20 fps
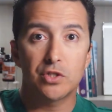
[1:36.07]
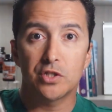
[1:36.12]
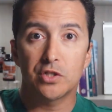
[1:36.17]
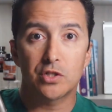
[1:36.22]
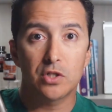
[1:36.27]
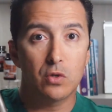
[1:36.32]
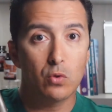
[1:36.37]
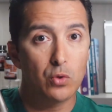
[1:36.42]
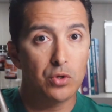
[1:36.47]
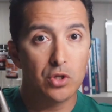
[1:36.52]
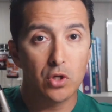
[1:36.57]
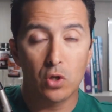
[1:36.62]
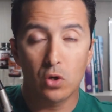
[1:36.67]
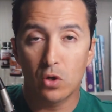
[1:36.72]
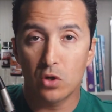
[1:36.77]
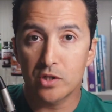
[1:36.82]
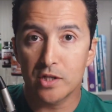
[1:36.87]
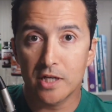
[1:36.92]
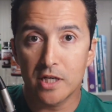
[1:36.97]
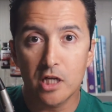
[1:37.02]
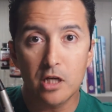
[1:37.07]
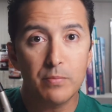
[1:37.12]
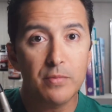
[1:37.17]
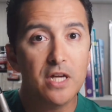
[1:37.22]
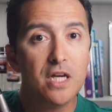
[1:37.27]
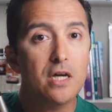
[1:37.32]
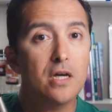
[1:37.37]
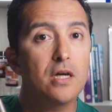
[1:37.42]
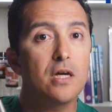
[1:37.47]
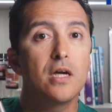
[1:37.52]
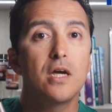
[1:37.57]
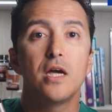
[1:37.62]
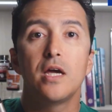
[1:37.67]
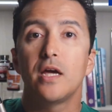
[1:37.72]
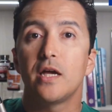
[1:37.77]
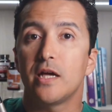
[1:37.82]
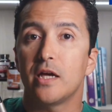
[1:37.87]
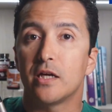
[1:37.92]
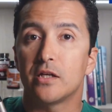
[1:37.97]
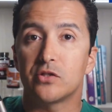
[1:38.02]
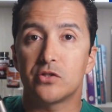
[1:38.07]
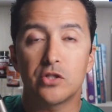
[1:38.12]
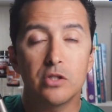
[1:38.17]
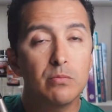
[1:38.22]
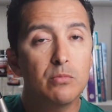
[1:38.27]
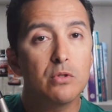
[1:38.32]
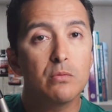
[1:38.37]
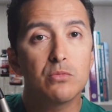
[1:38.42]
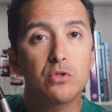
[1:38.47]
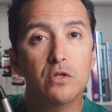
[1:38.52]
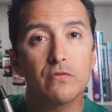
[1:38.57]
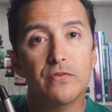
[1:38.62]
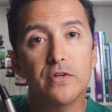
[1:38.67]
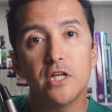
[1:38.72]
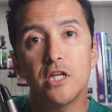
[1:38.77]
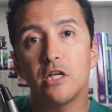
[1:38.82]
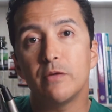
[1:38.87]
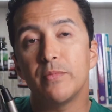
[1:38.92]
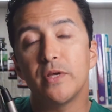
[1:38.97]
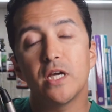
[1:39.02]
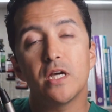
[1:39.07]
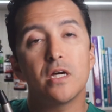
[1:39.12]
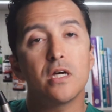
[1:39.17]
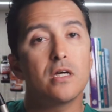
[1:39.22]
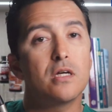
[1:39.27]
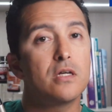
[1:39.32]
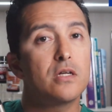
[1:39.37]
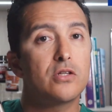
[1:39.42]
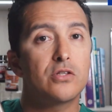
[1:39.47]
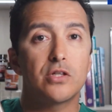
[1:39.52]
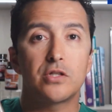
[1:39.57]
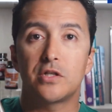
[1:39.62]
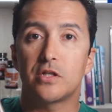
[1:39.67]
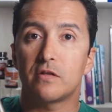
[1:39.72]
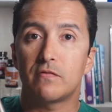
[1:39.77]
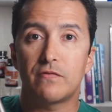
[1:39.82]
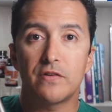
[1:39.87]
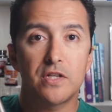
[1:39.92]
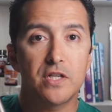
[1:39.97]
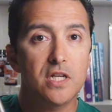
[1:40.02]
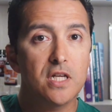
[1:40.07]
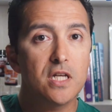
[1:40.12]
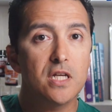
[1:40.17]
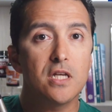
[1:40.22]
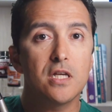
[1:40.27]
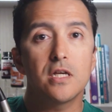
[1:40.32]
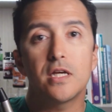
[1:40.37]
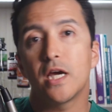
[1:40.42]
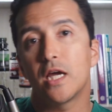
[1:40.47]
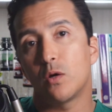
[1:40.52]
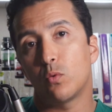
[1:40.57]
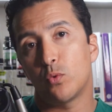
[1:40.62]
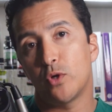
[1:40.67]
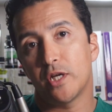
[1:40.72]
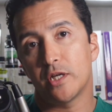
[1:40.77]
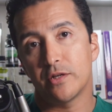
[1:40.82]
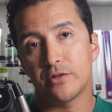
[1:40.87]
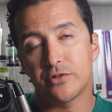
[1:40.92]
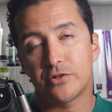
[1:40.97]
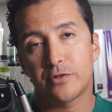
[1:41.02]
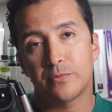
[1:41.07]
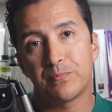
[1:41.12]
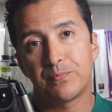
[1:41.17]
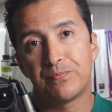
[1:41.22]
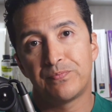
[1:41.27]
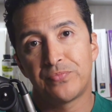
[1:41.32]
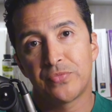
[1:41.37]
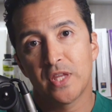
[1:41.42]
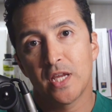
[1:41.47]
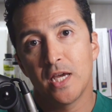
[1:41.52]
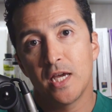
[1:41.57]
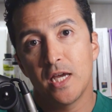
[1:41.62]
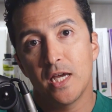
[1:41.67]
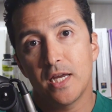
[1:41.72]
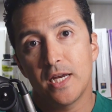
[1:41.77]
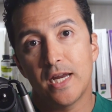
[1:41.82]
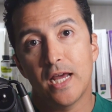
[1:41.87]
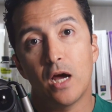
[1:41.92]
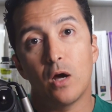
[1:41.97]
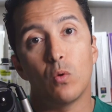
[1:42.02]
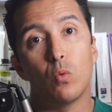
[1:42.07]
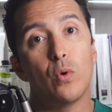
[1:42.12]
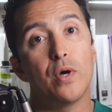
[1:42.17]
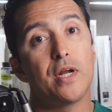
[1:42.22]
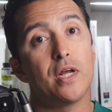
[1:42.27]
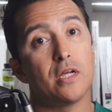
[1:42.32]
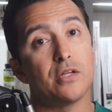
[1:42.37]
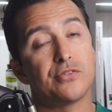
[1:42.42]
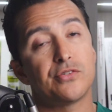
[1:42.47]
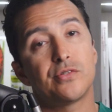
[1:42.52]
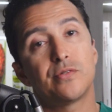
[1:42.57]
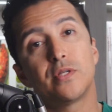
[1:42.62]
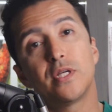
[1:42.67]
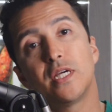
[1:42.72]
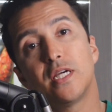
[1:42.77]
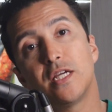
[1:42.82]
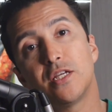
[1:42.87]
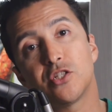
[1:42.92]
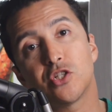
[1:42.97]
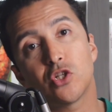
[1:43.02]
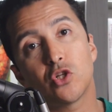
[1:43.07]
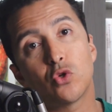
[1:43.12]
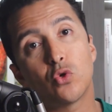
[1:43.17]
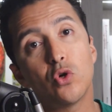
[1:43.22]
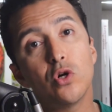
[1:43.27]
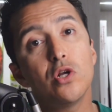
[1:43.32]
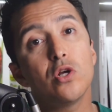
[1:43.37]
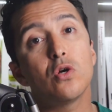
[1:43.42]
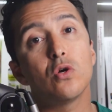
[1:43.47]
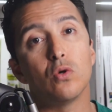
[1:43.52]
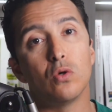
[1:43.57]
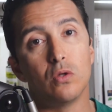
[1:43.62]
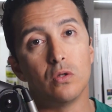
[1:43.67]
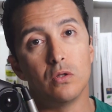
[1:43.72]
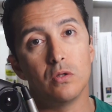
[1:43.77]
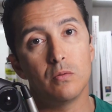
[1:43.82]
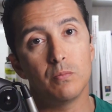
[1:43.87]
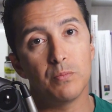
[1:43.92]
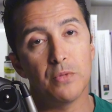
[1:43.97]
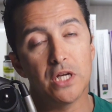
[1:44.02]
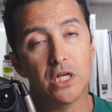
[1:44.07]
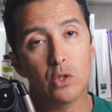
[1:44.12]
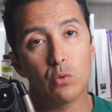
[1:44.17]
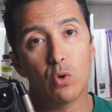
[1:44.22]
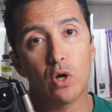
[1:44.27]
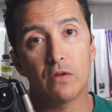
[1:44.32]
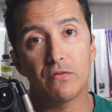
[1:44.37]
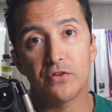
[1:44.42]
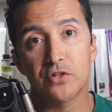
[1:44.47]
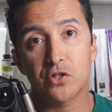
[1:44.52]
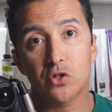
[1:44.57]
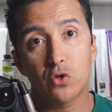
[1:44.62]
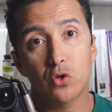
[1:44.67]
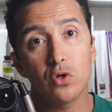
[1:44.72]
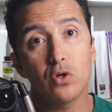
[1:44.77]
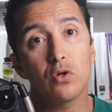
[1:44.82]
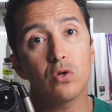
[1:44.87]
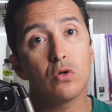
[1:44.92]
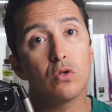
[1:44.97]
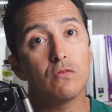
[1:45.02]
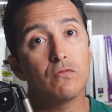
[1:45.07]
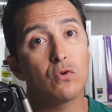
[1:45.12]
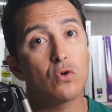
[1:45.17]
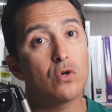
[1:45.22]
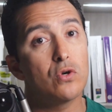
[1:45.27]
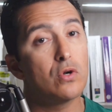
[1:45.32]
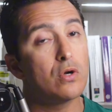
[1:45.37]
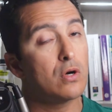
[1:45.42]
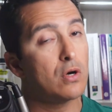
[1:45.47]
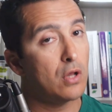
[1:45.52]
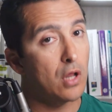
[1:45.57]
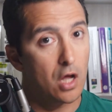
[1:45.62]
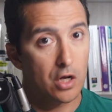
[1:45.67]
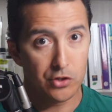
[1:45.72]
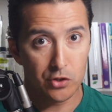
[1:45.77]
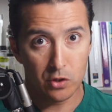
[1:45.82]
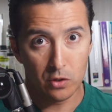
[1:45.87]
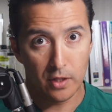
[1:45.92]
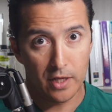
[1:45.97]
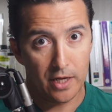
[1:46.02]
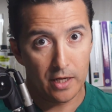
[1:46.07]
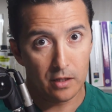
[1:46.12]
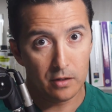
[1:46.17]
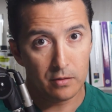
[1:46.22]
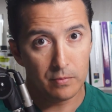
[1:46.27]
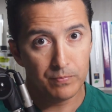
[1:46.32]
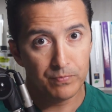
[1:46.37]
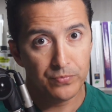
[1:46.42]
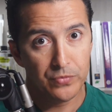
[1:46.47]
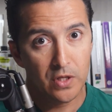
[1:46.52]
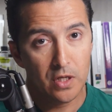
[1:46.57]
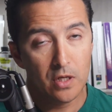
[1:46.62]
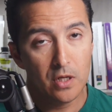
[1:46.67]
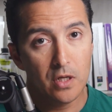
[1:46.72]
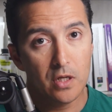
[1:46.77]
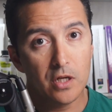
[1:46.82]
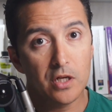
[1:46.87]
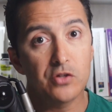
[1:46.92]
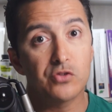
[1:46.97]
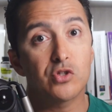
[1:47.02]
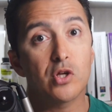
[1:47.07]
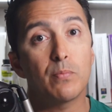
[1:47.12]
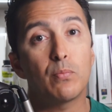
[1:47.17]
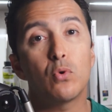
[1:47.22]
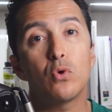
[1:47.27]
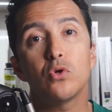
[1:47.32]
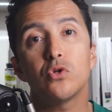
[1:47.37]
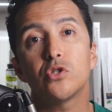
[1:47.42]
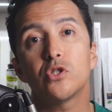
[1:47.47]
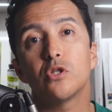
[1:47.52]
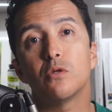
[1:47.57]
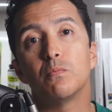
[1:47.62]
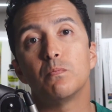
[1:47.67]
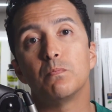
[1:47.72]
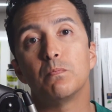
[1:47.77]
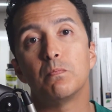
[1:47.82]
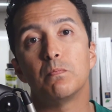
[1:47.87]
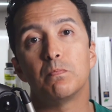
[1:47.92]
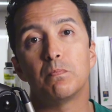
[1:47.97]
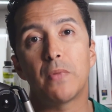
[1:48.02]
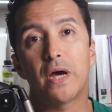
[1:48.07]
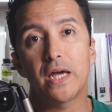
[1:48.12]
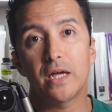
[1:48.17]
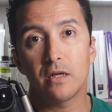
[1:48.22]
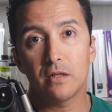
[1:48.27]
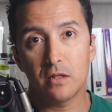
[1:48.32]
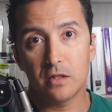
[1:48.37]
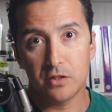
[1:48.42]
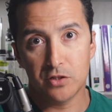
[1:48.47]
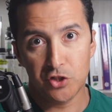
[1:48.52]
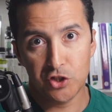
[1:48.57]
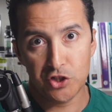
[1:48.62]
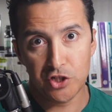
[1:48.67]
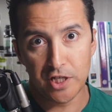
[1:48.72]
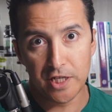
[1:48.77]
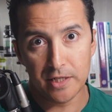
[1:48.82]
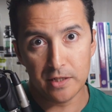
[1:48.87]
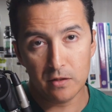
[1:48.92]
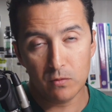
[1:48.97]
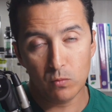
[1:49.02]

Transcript: is going to cause anemia and symptoms of anemia, such as fatigue and weakness. Now, what else? It's critical. B twelve is critical for neurological health. It supports the myelin sheath,